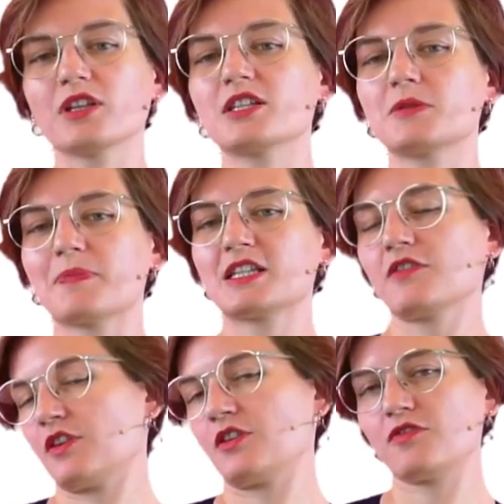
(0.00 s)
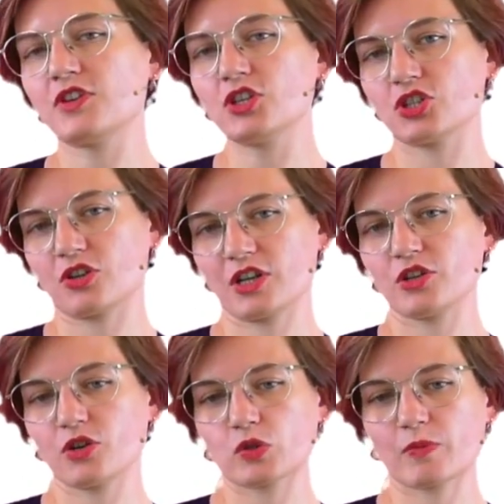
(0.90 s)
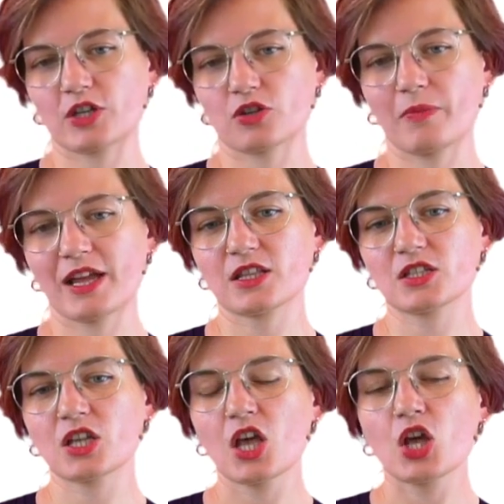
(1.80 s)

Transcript: a specific feature in those measurements.